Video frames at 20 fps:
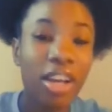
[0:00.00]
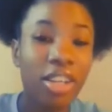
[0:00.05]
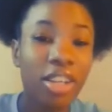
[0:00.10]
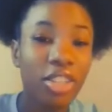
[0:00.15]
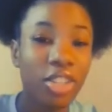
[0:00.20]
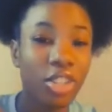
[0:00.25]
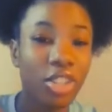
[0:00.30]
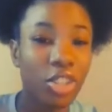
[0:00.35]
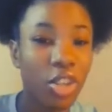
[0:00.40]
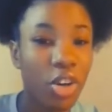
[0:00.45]

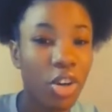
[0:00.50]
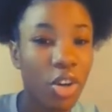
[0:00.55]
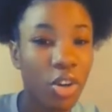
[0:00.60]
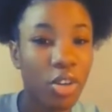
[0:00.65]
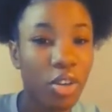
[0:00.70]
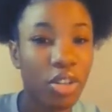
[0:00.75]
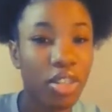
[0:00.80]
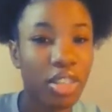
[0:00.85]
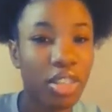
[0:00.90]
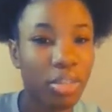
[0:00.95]
to
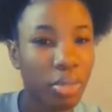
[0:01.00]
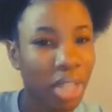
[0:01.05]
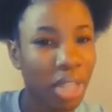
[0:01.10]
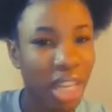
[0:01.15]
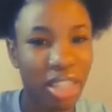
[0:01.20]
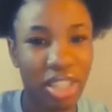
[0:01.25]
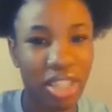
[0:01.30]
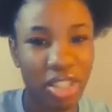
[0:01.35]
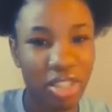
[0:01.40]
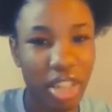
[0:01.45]
go, because me
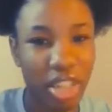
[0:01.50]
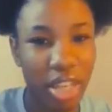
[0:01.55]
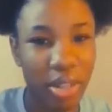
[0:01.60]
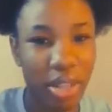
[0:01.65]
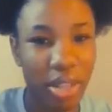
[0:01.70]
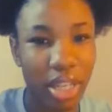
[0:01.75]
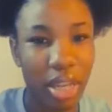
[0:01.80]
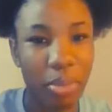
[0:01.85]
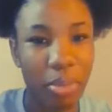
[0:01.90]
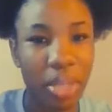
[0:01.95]
not just
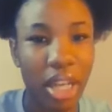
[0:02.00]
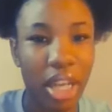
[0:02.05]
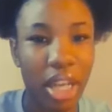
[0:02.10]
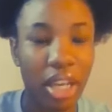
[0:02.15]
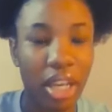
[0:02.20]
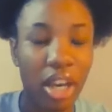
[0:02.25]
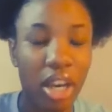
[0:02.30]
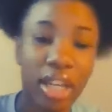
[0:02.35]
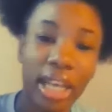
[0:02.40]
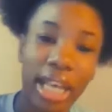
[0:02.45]
graduated, I'm in
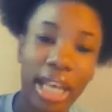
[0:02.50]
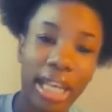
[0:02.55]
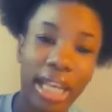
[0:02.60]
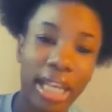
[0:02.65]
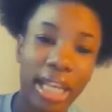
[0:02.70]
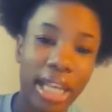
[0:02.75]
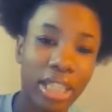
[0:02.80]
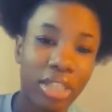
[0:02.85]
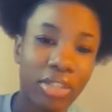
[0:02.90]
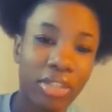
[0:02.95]
like online
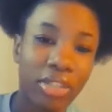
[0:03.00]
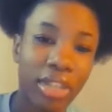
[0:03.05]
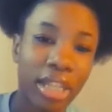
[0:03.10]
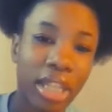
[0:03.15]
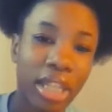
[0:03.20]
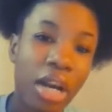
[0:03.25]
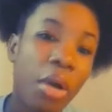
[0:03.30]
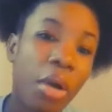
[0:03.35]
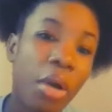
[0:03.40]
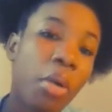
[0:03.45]
classes right
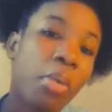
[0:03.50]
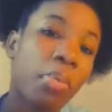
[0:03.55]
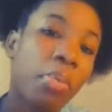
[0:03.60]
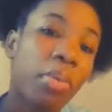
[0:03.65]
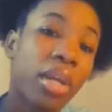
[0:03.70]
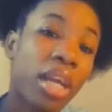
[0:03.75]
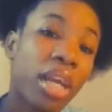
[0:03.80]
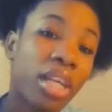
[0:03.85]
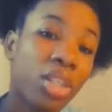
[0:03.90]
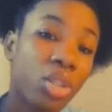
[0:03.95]
now,
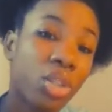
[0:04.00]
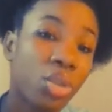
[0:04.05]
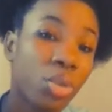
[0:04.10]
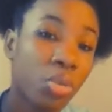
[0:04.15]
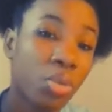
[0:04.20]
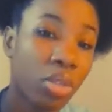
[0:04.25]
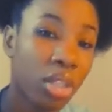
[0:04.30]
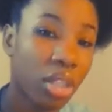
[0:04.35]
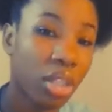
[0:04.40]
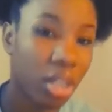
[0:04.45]
but I do
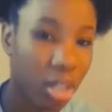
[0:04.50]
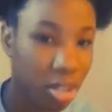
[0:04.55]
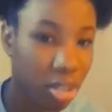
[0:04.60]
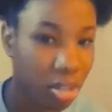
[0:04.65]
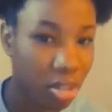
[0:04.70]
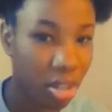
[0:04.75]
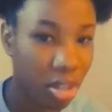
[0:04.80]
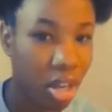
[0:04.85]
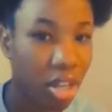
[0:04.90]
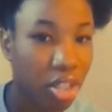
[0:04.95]
want to get a
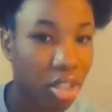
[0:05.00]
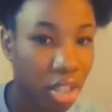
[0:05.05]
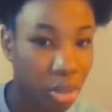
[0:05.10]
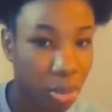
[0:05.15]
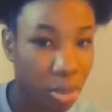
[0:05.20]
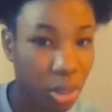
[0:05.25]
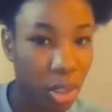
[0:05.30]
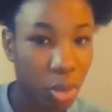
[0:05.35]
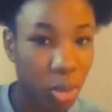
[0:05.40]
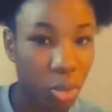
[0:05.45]
scholarship
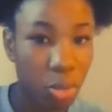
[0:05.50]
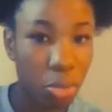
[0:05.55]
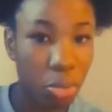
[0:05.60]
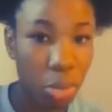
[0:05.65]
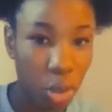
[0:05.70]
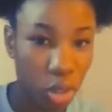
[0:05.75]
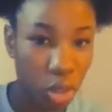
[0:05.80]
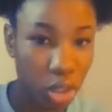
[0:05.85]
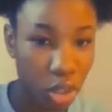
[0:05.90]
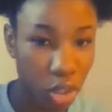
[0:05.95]
into a
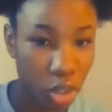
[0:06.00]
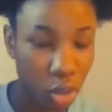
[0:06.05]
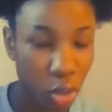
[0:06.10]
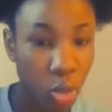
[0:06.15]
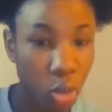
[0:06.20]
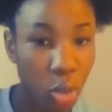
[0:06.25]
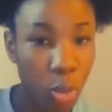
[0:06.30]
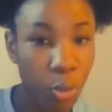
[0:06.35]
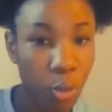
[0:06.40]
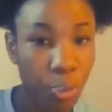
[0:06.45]
music
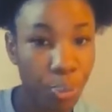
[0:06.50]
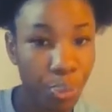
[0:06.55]
school.